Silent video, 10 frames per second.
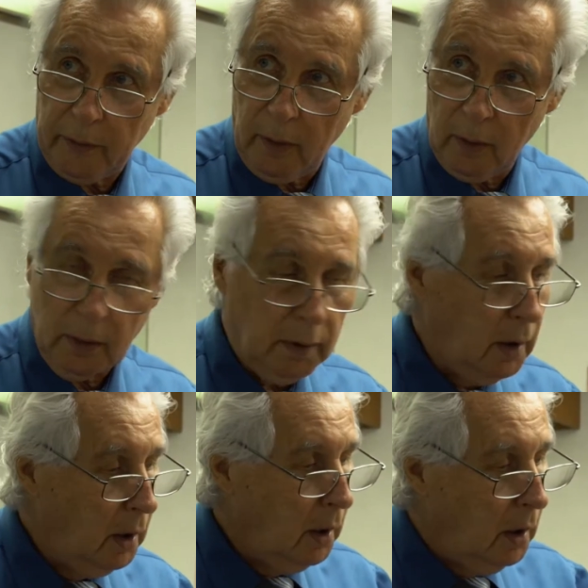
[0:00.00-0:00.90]
old,
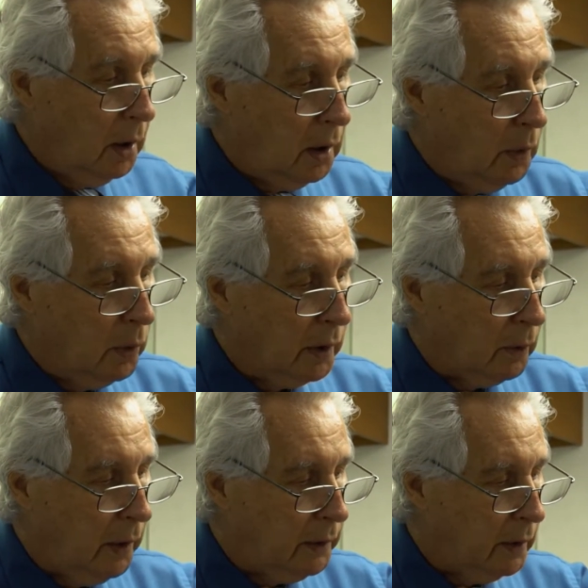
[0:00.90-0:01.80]
you want to
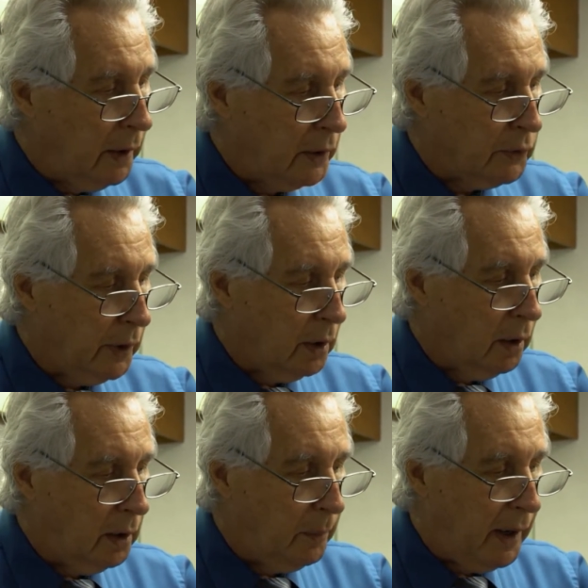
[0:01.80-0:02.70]
create the natural
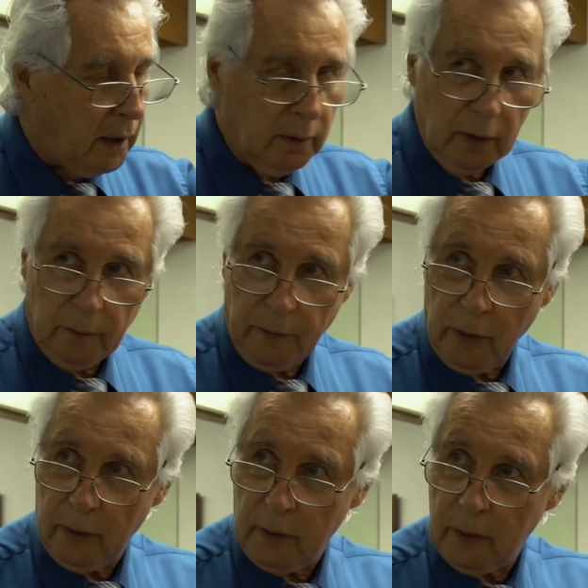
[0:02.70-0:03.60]
hairline back a little
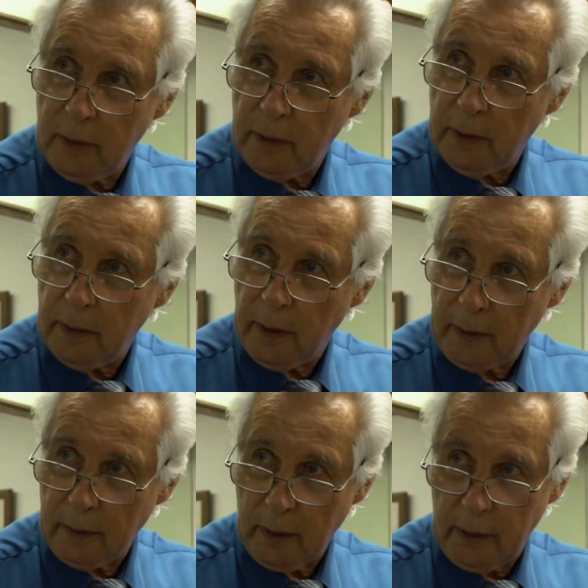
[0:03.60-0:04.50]
further, like
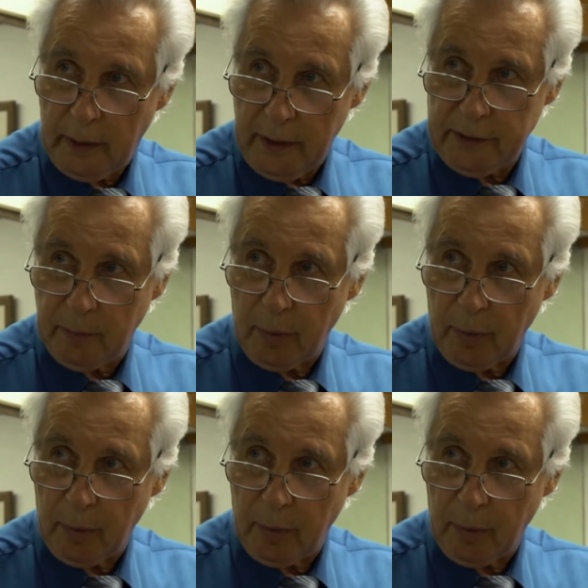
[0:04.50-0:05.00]
an aging